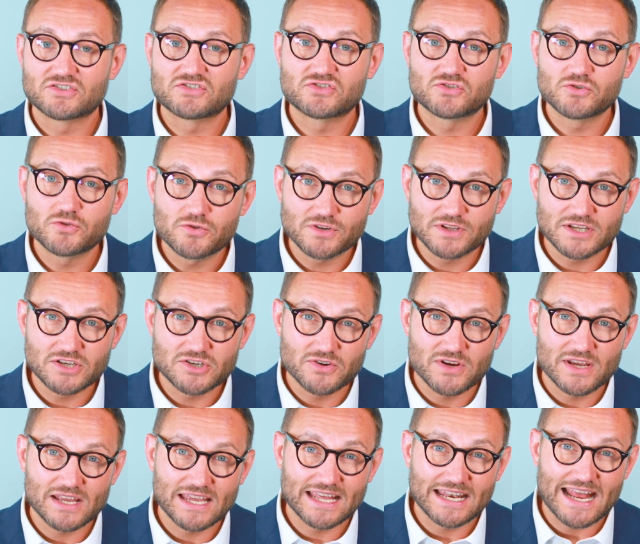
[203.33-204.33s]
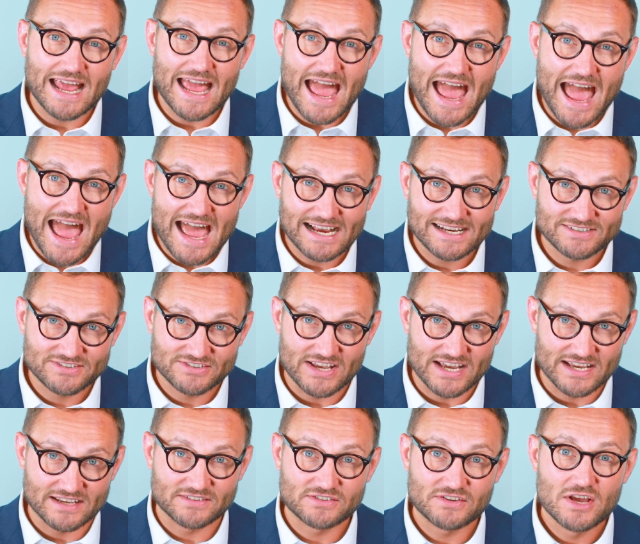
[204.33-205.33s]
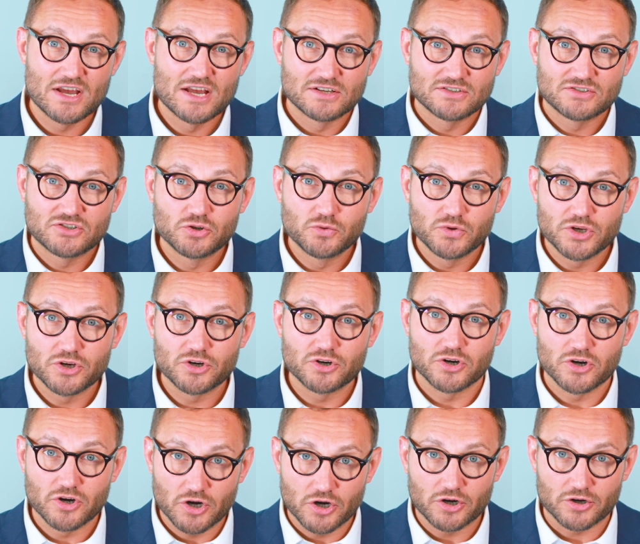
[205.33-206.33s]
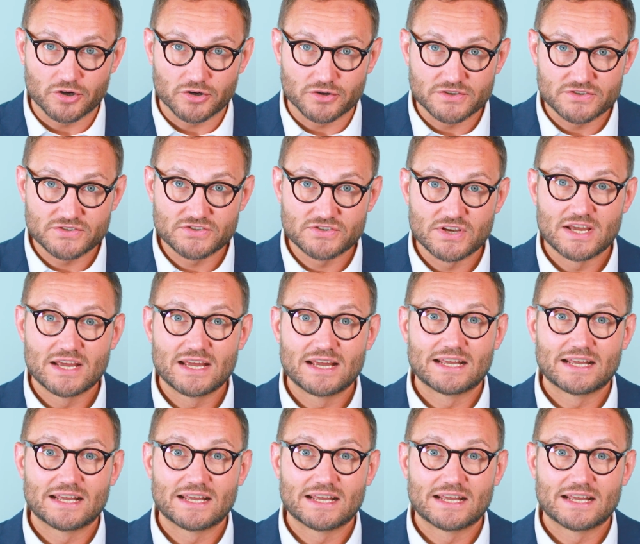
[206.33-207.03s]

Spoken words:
sooner that you can get access to your nurse,